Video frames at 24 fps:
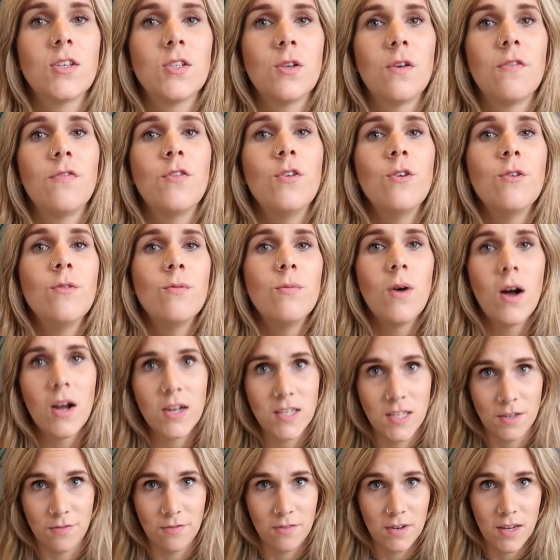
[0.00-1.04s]
So if you
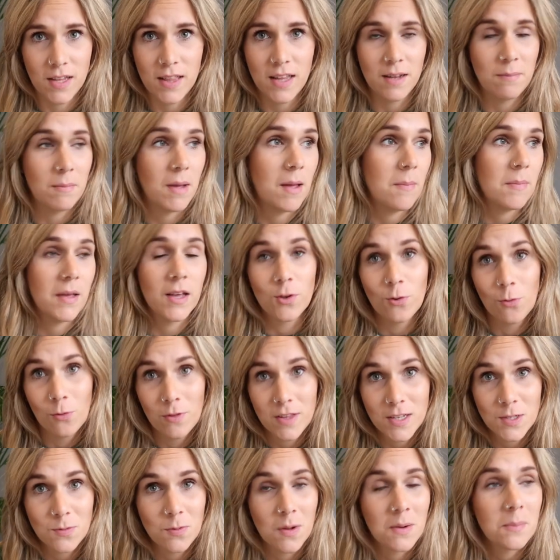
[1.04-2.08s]
work differently, then maybe
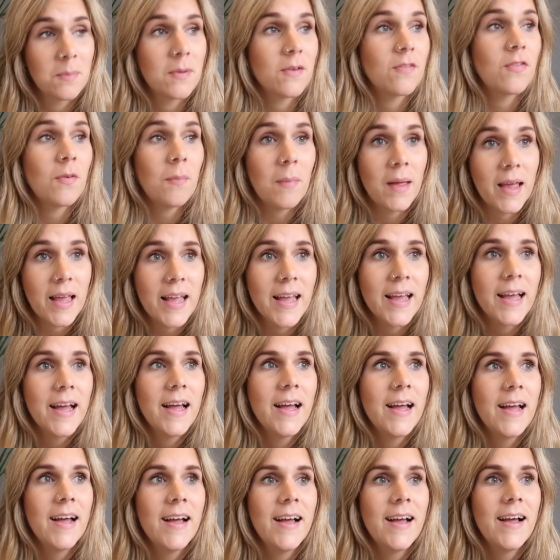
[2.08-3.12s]
ignore this one. But for me,
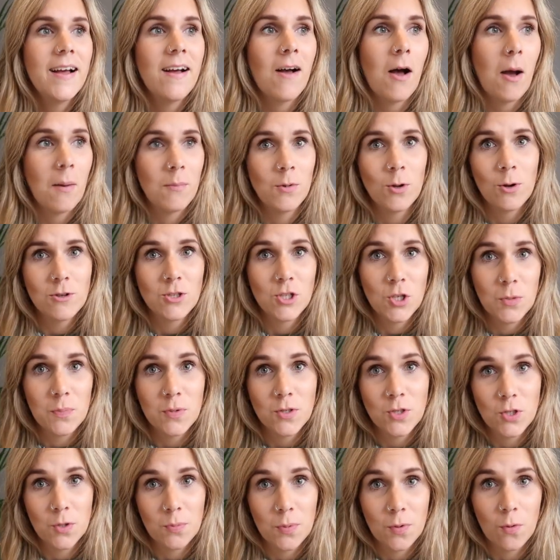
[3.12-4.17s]
I'm not
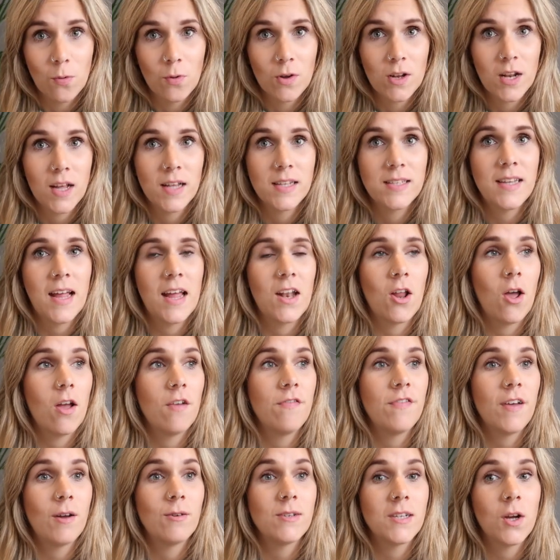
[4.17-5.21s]
super, super organized. And
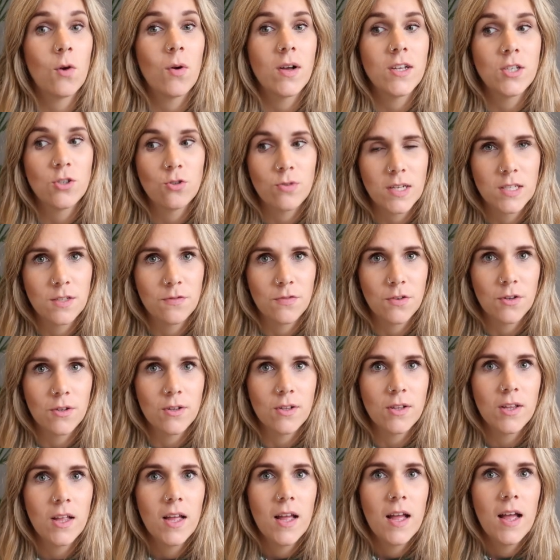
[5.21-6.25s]
I found it quite
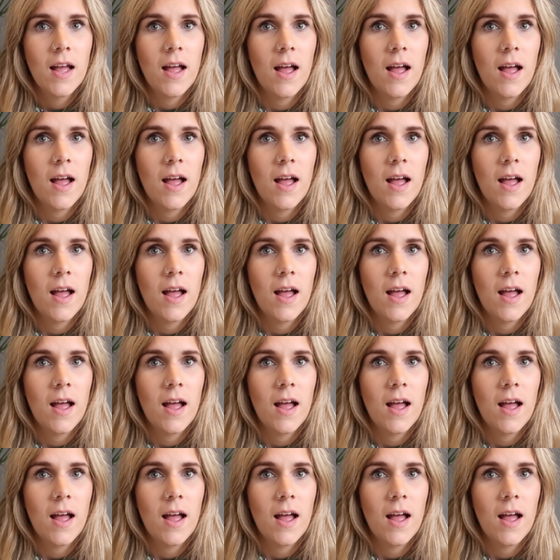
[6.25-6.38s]
stressful.